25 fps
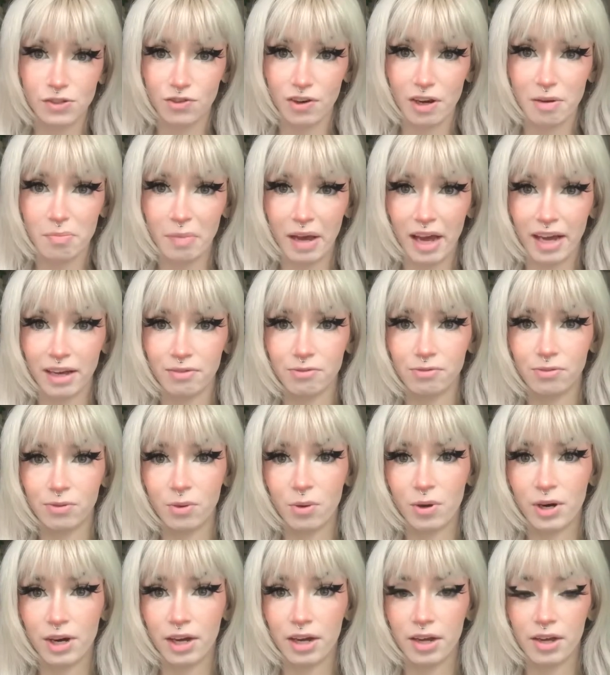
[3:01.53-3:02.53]
friend back in
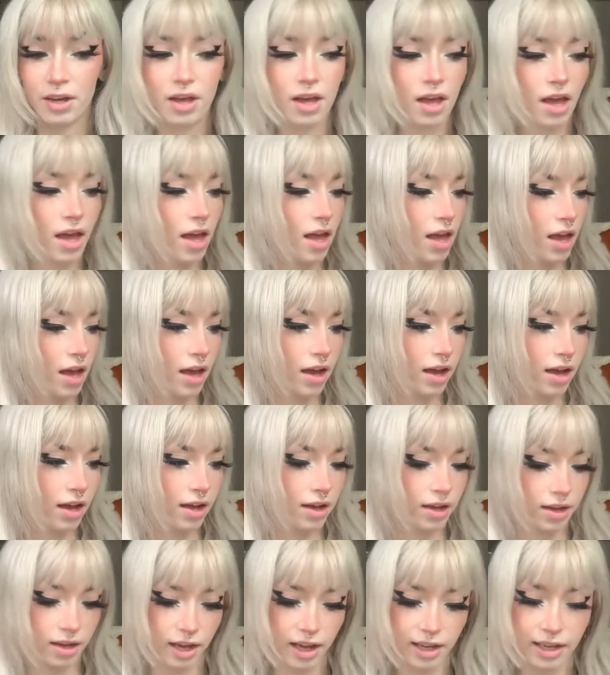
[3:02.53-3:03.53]
Florida.
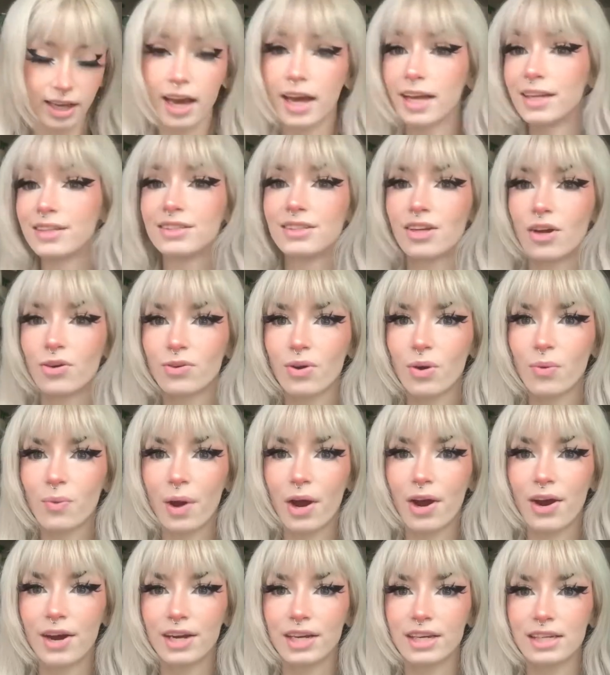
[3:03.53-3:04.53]
Again, don't know
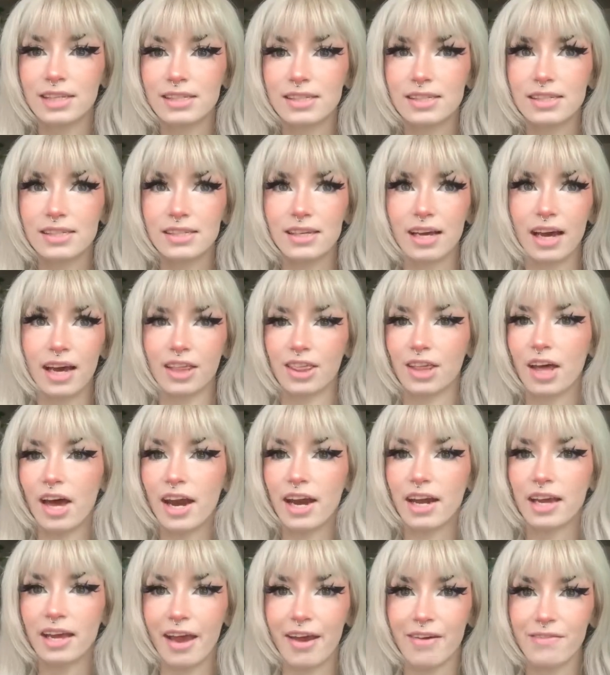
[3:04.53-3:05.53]
where it is. I thought
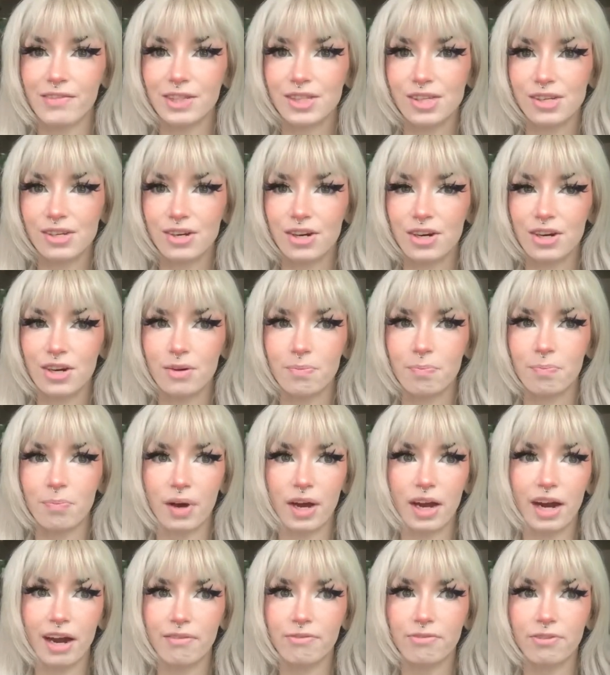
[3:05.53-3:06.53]
I gave it to her,
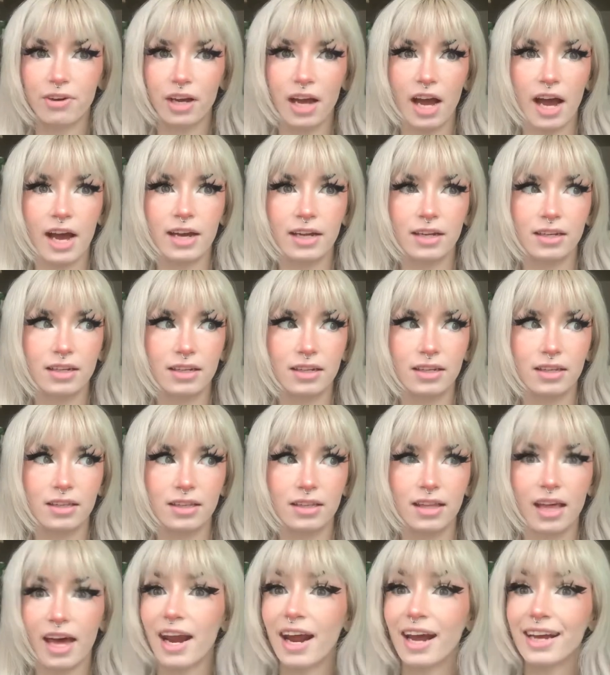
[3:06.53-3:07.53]
but I forgot
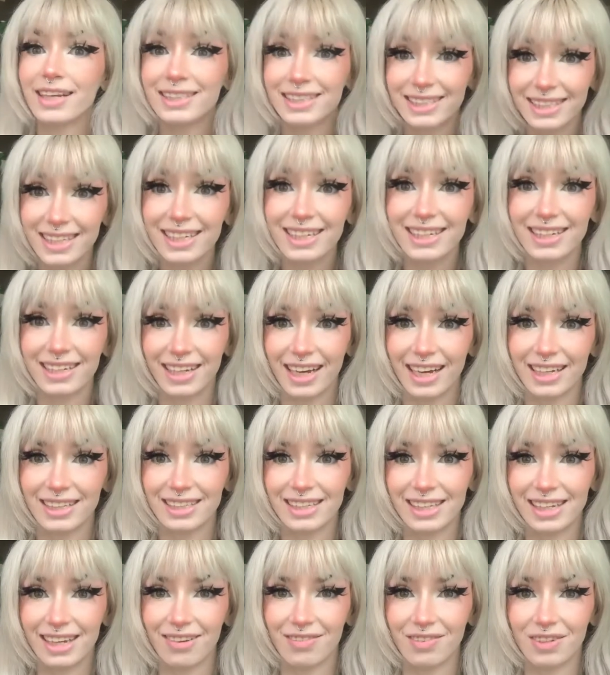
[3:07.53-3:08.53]
that I didn't get
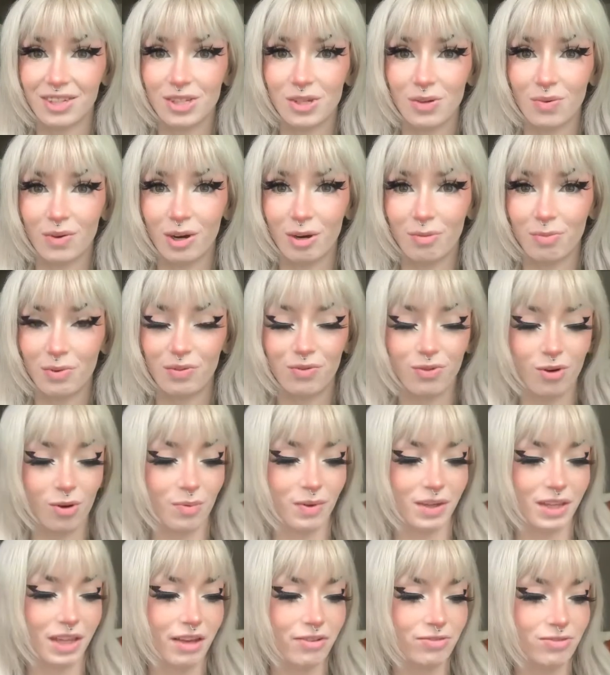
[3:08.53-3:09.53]
to give it to her before
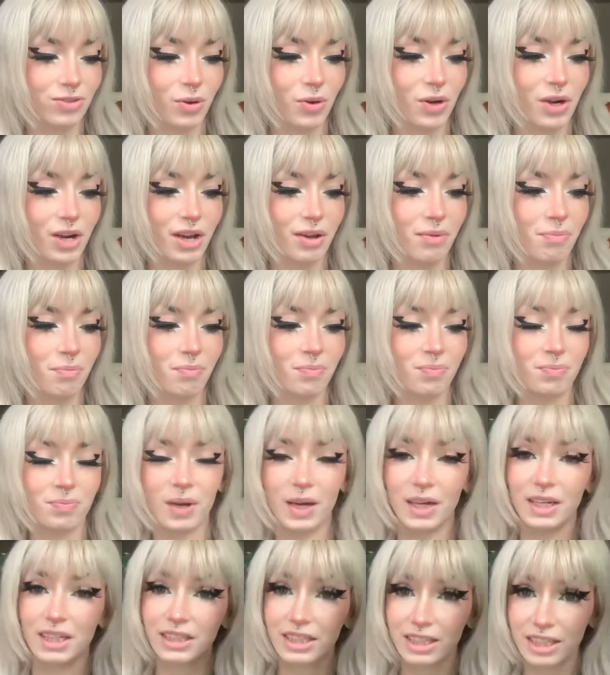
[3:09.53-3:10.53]
we left Florida.
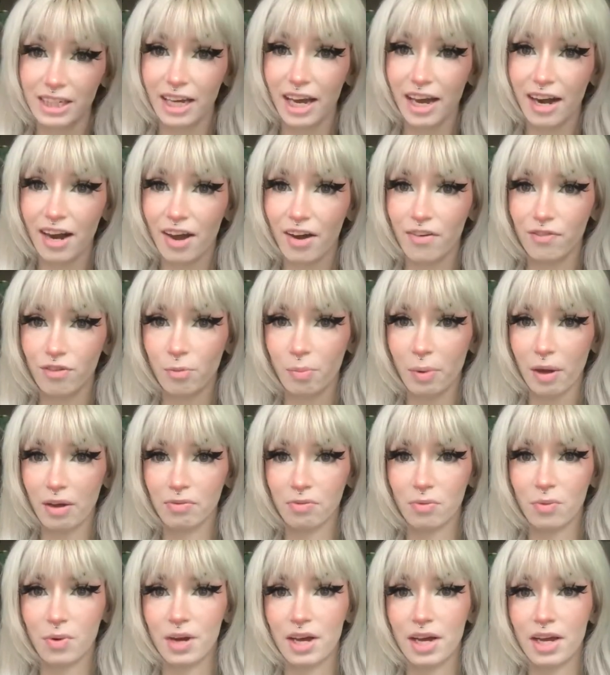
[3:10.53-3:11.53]
But she got a Hufflepuff
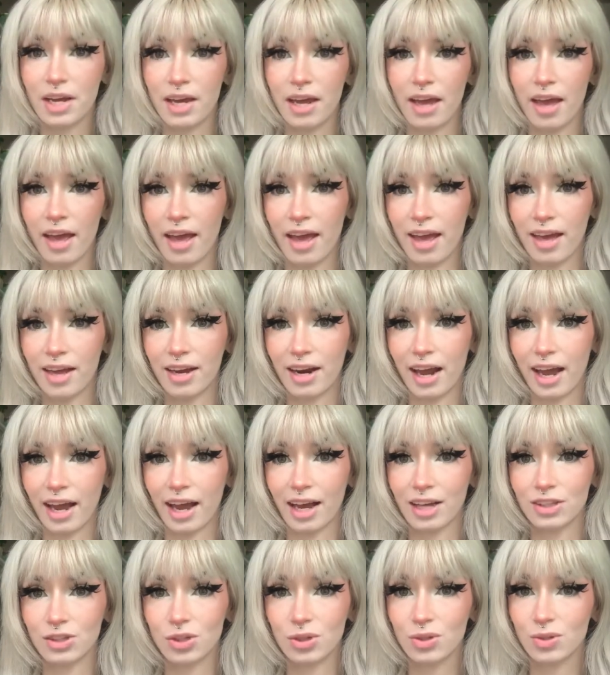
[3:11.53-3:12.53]
one, and I
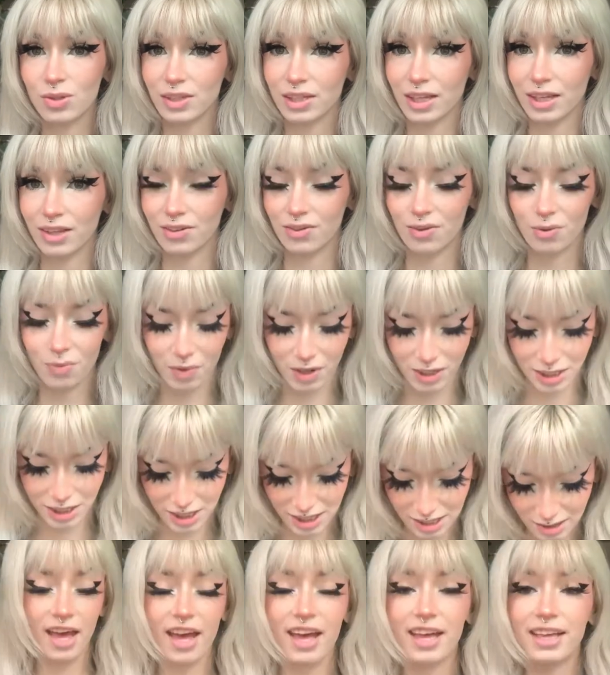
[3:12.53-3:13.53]
got two Slytherin
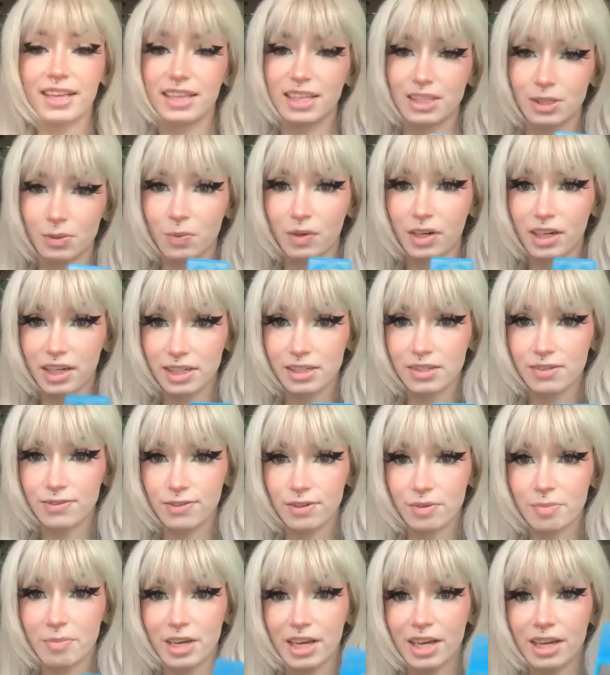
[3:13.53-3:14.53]
ones. This one is
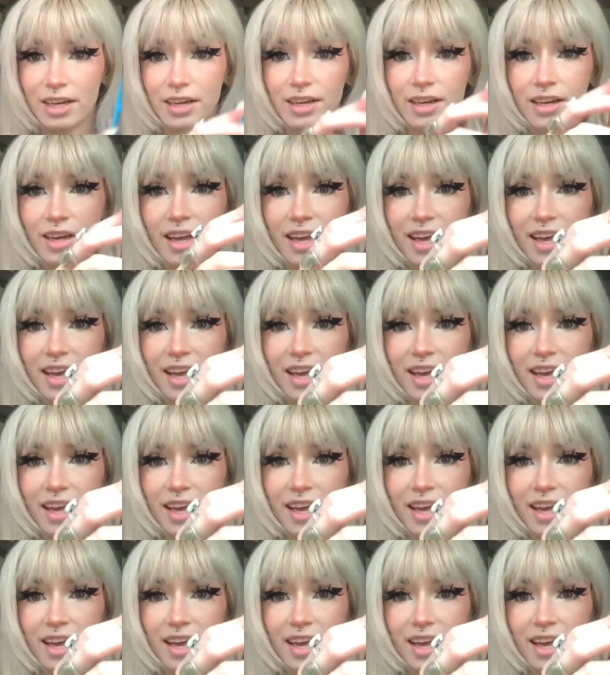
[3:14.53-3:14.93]
for me,